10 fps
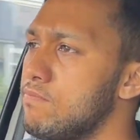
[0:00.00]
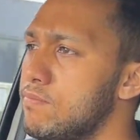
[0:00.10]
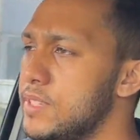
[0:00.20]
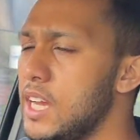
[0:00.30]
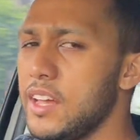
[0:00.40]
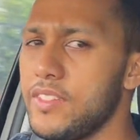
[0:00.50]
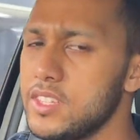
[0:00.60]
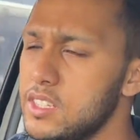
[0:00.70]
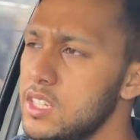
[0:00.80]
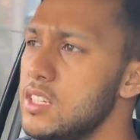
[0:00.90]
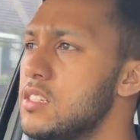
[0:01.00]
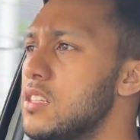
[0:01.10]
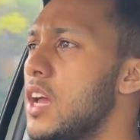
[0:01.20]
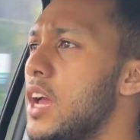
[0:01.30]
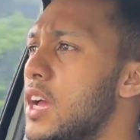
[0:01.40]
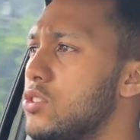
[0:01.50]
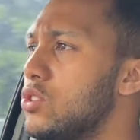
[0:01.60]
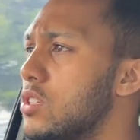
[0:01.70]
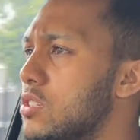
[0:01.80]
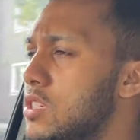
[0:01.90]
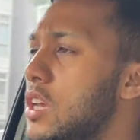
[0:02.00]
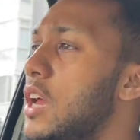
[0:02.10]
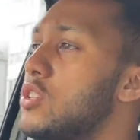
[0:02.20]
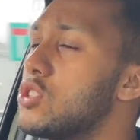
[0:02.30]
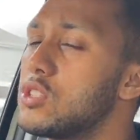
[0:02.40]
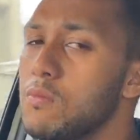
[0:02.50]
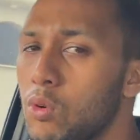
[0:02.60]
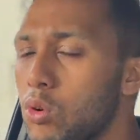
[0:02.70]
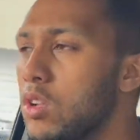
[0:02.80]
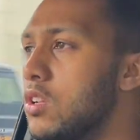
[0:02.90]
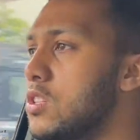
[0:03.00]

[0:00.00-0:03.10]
yeah, this is, as you can see, a small.